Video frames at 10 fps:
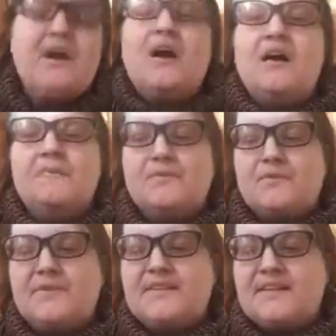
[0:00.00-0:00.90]
The
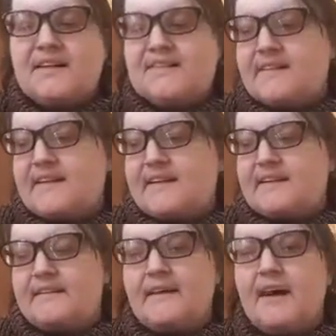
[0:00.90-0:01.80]
reason I say to
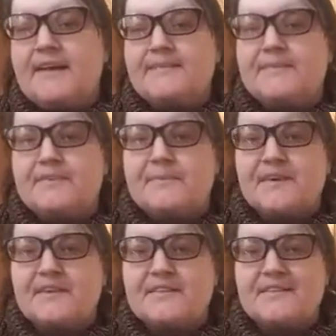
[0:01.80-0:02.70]
get a knife is
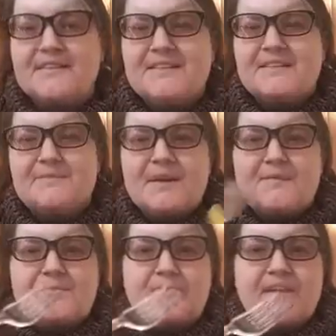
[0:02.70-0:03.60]
because
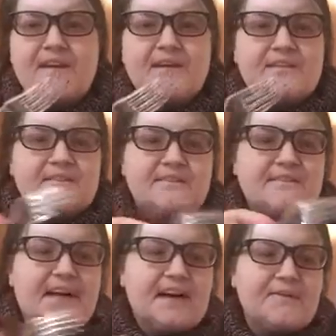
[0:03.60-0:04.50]
sometimes you can't
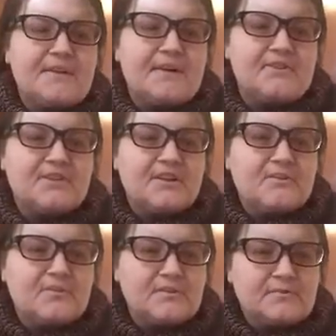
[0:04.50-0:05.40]
stab the
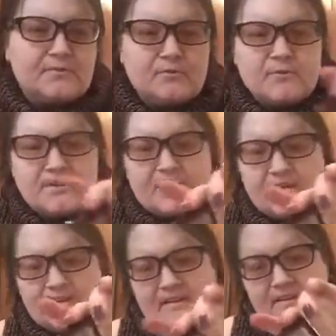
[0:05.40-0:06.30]
eyeshadow with a fork,
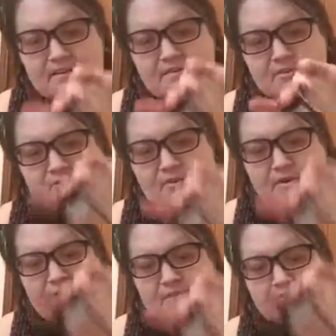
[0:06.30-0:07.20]
so you
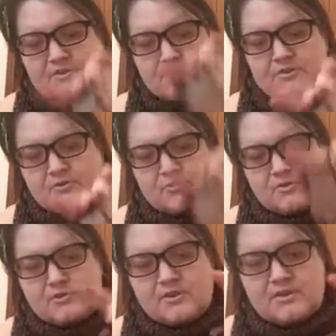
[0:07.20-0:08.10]
have
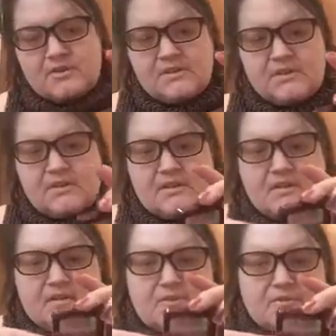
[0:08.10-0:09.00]
to
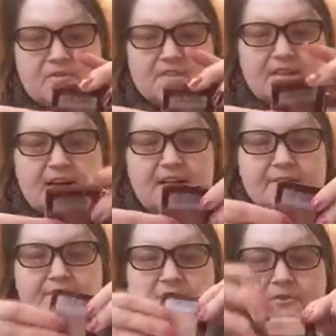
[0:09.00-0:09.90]
use the
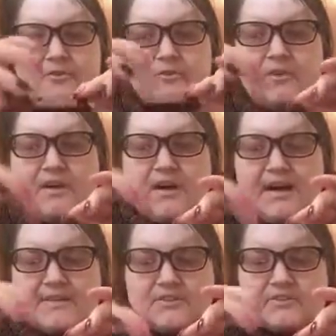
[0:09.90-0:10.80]
knife to
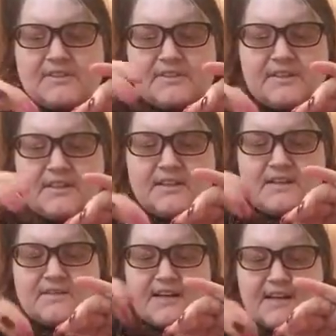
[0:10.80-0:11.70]
actually
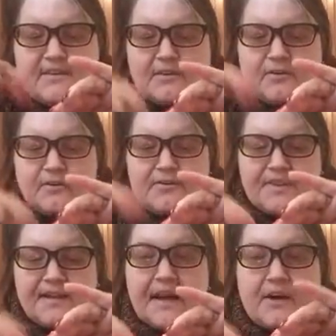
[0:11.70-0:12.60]
take the whole
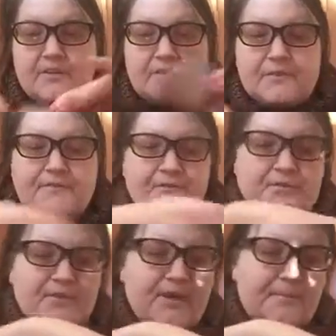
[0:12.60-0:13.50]
thing out, or if you're
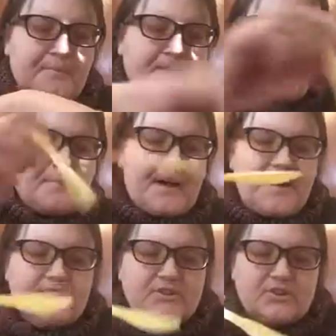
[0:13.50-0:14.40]
doing big
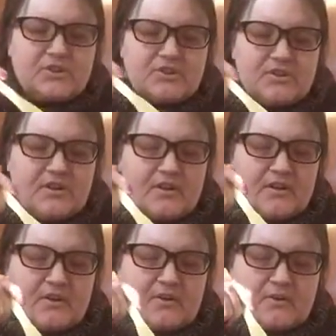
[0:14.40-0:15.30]
batch,
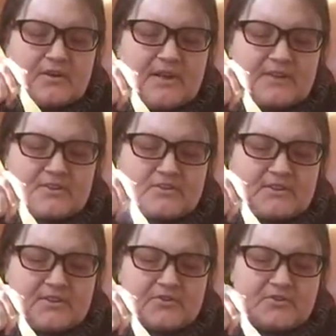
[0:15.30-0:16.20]
you can
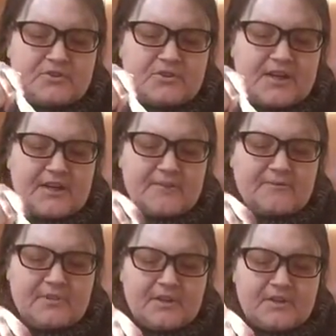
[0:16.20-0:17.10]
actually use your
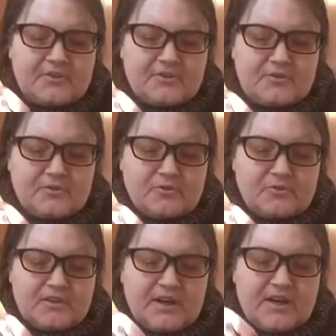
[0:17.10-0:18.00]
knife
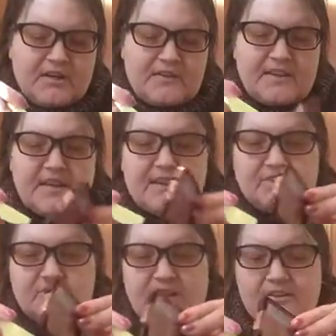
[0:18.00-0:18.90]
to cut the
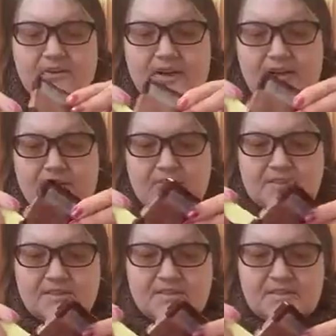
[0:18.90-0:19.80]
eyeshadow out.